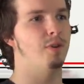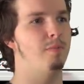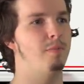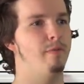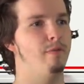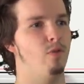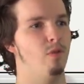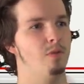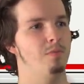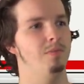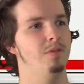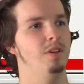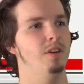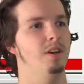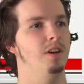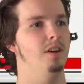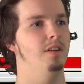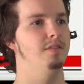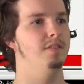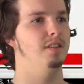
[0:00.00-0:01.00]
right before the
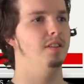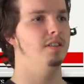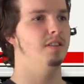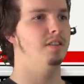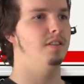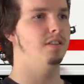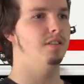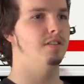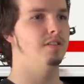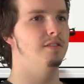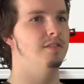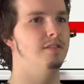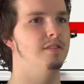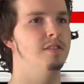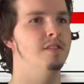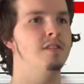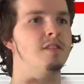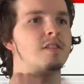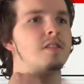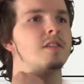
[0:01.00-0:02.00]
playoffs. That ain't good.
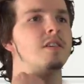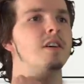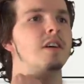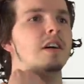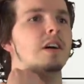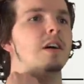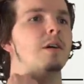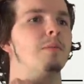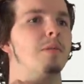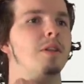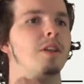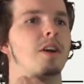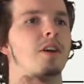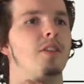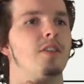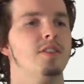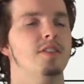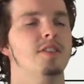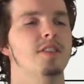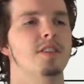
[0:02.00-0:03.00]
But look at
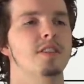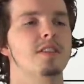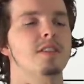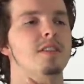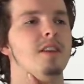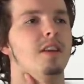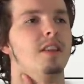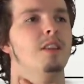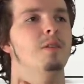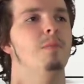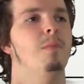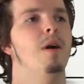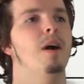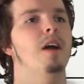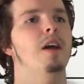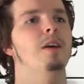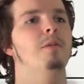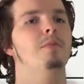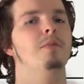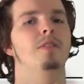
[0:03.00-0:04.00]
this. This is like the
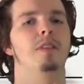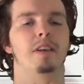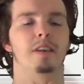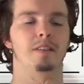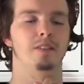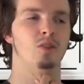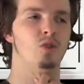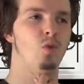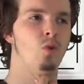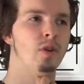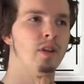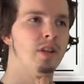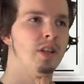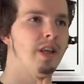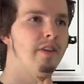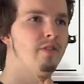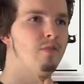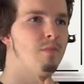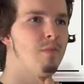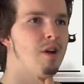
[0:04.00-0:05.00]
Miami, like
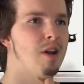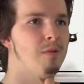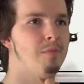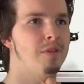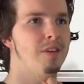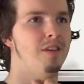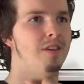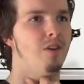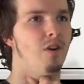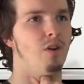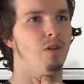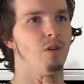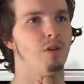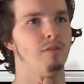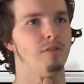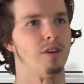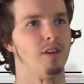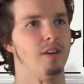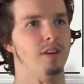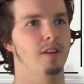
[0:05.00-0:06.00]
2011 Miami Heat all
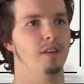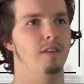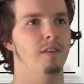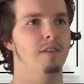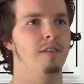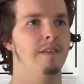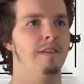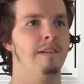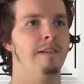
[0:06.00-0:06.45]
over again.